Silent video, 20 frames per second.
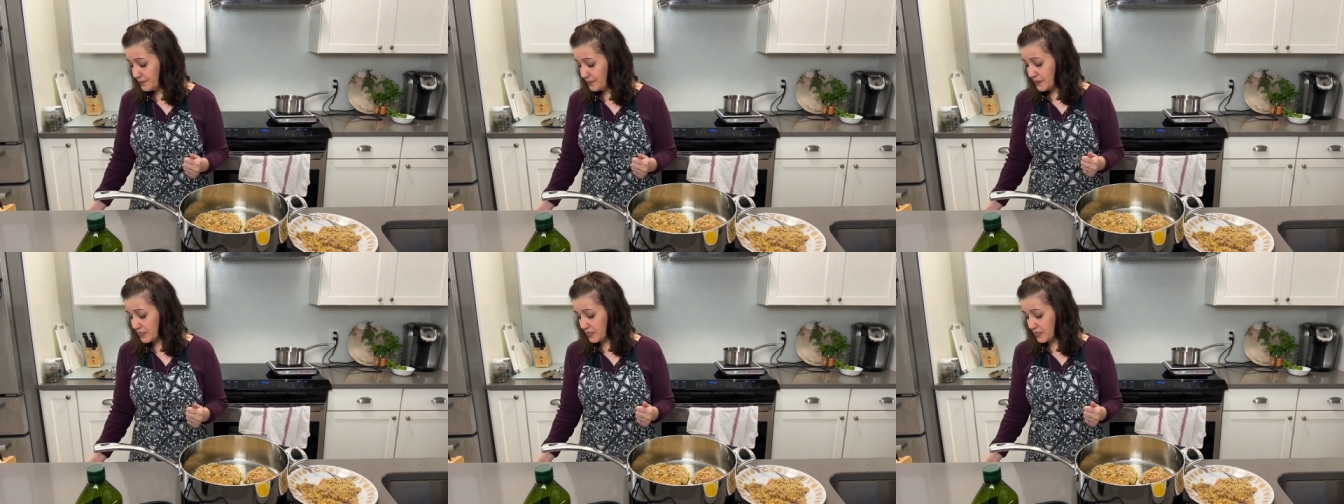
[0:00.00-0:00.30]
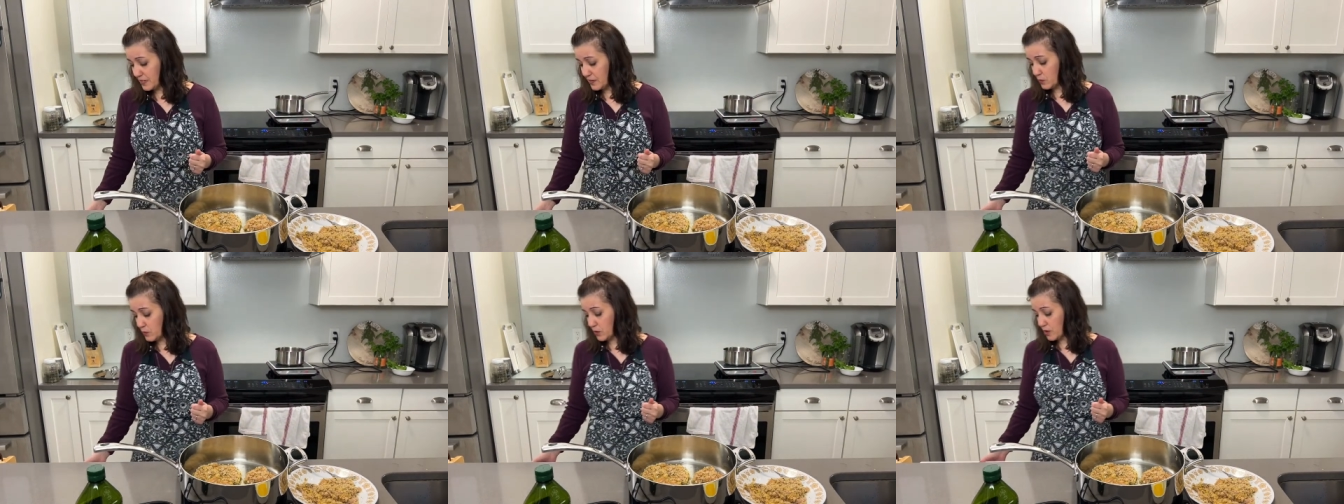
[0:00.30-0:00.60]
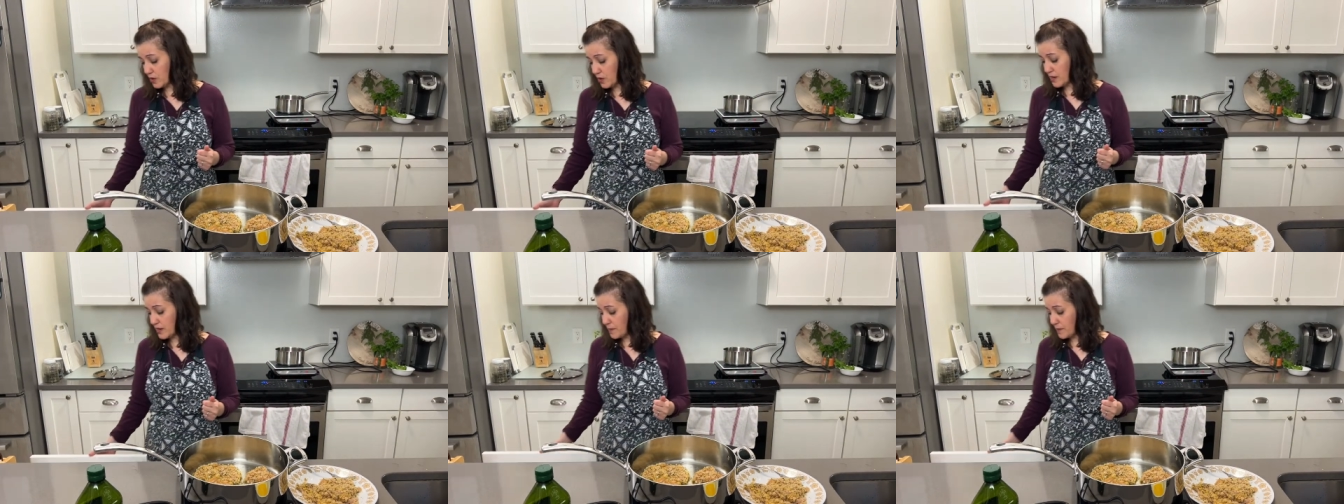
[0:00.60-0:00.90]
instead of
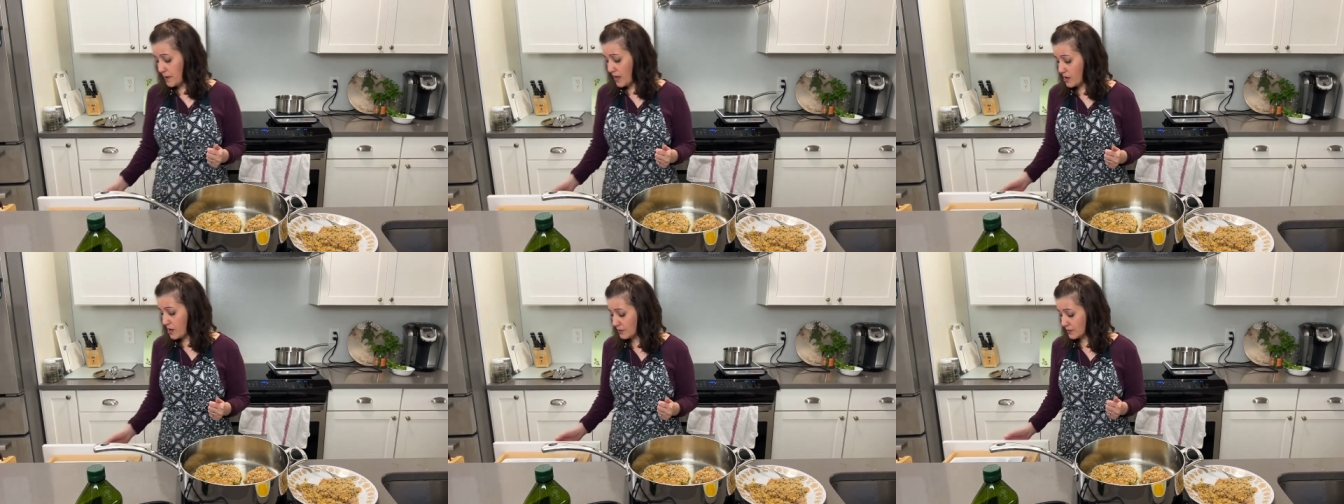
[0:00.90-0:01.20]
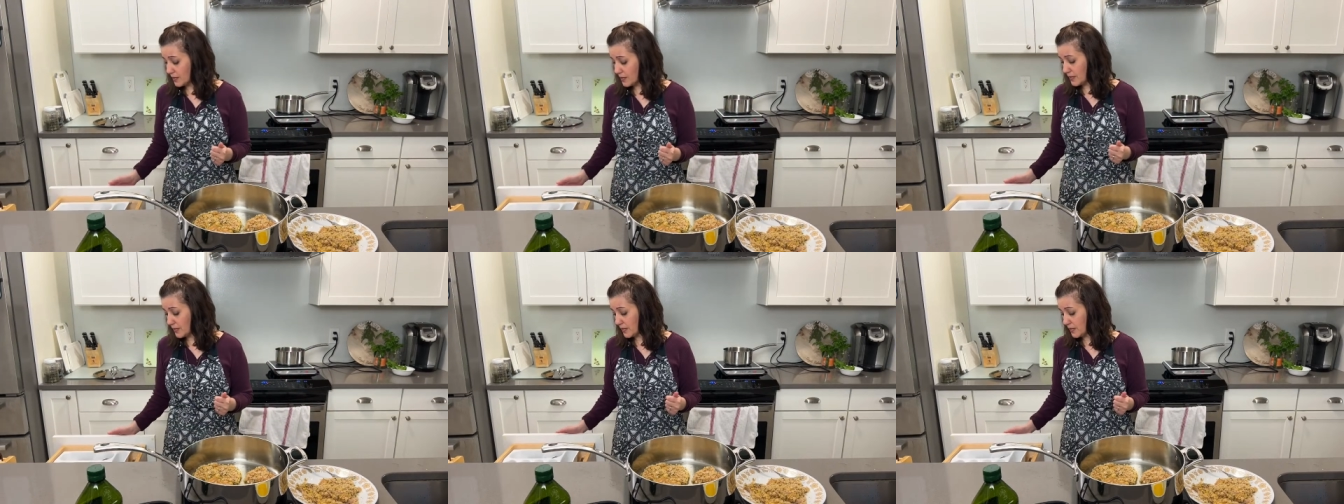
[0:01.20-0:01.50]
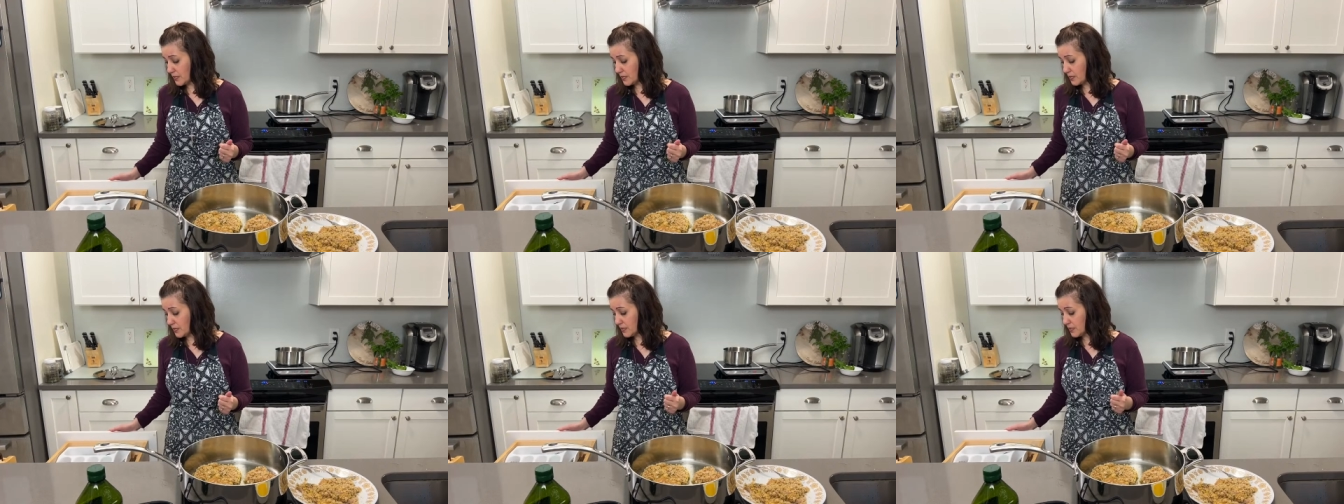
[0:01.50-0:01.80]
worrying about
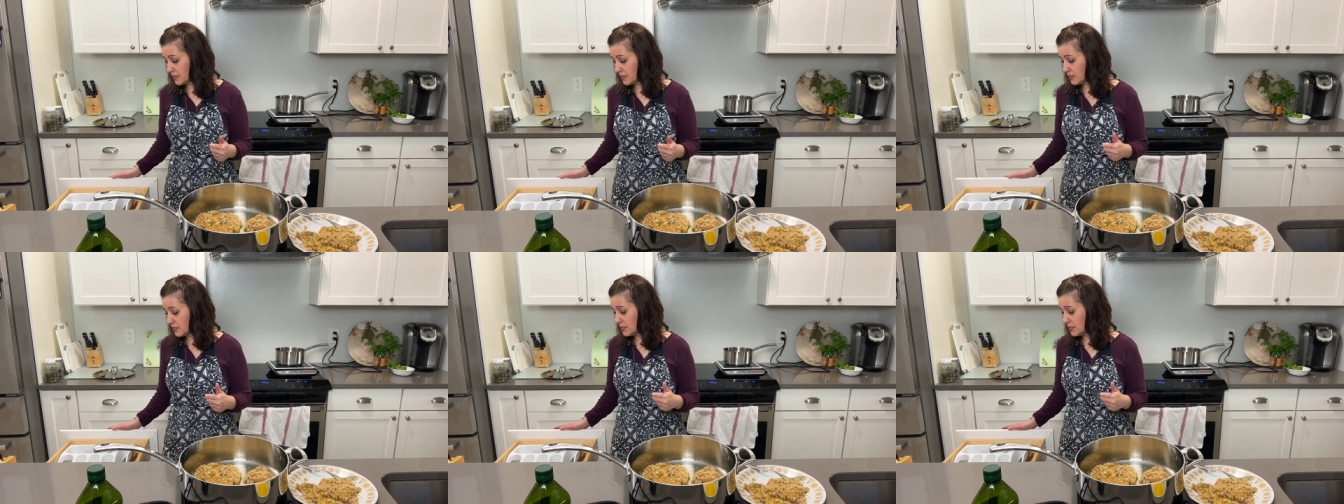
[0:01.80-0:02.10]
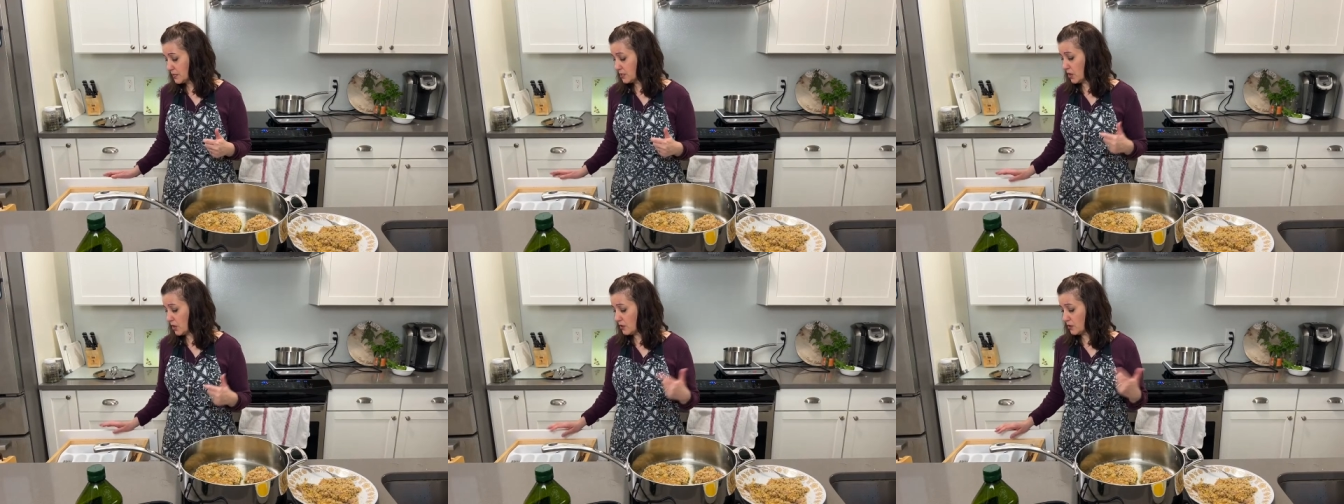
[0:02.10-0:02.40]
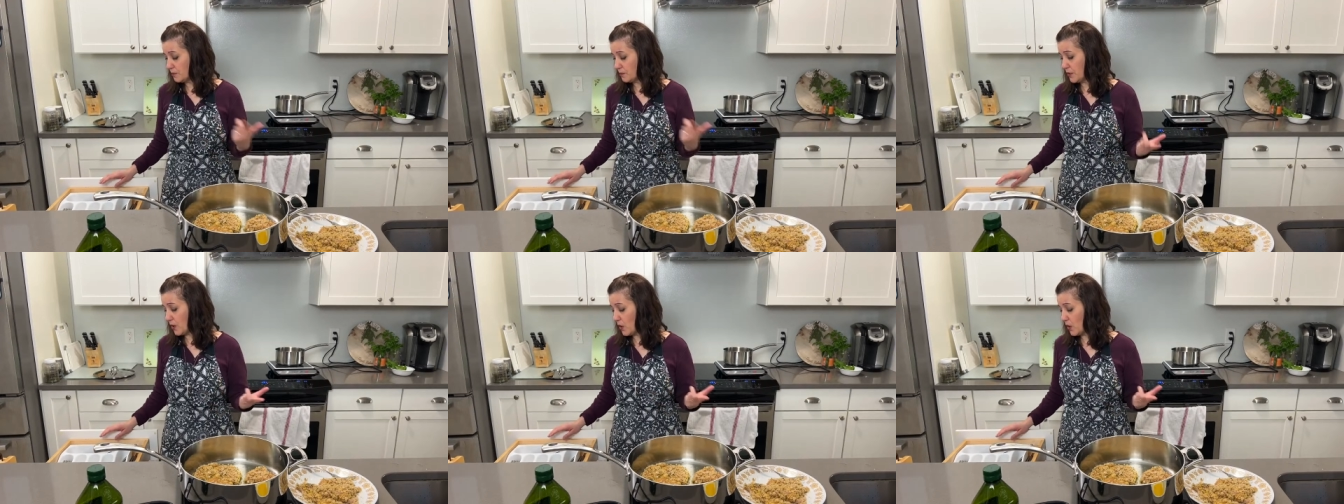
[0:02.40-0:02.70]
like all
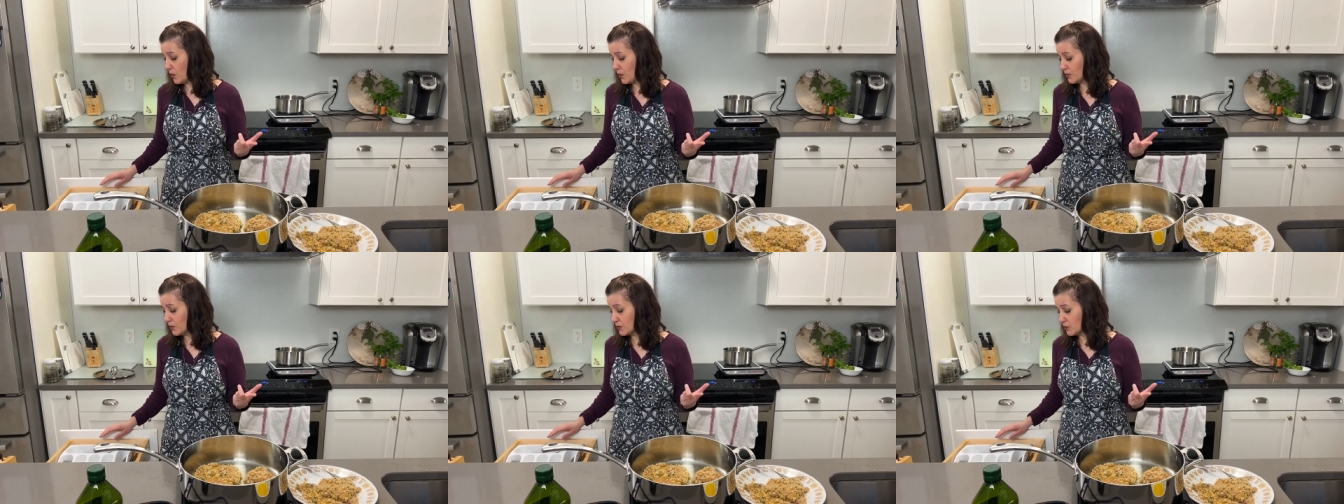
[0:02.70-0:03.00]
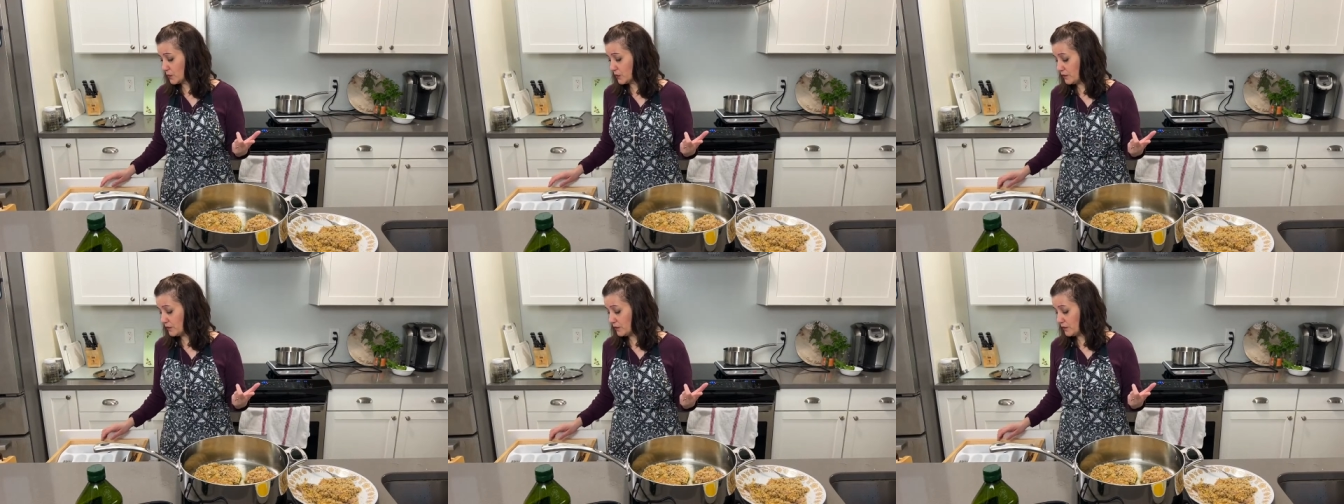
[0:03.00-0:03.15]
the bones,